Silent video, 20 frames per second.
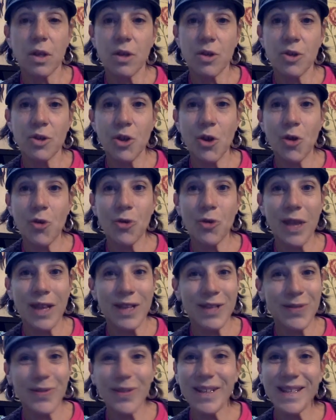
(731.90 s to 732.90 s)
So
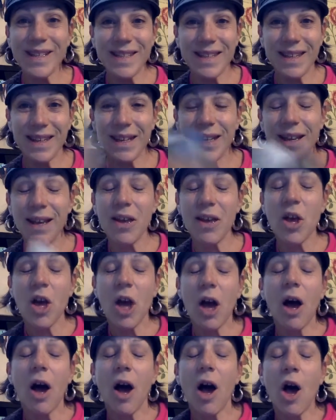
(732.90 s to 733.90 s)
thanks for listening.
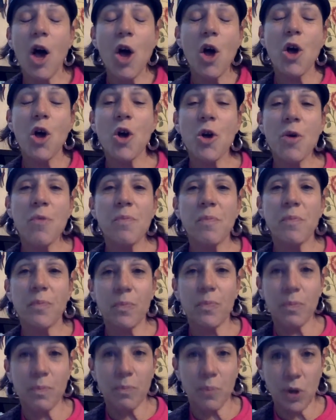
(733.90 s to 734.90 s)

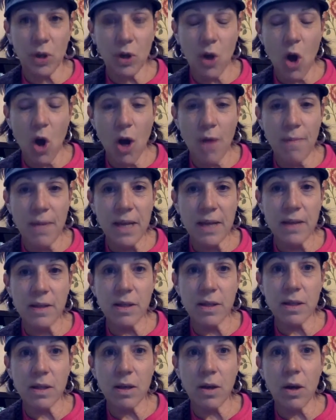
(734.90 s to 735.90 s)
Put
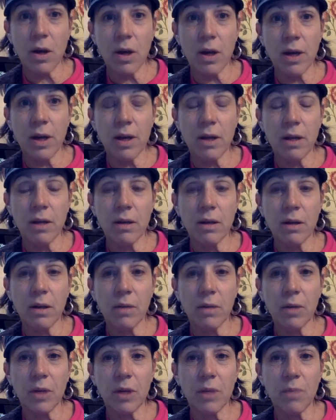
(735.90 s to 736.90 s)
comments on,
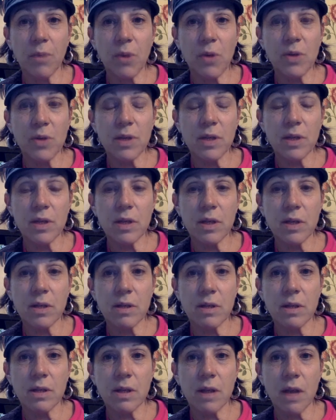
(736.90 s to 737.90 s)
I'm going to post this
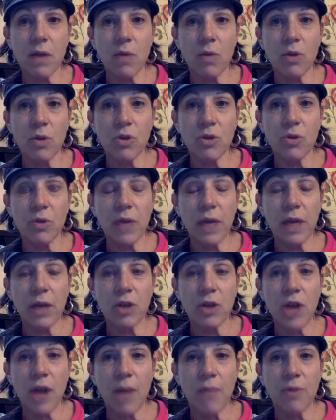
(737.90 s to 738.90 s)
as Edward Tulane
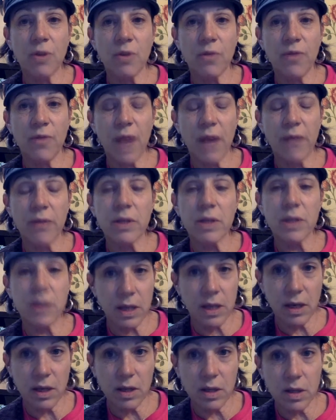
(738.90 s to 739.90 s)
chapter 5 and
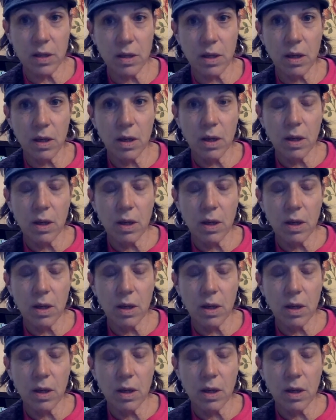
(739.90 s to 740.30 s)
6.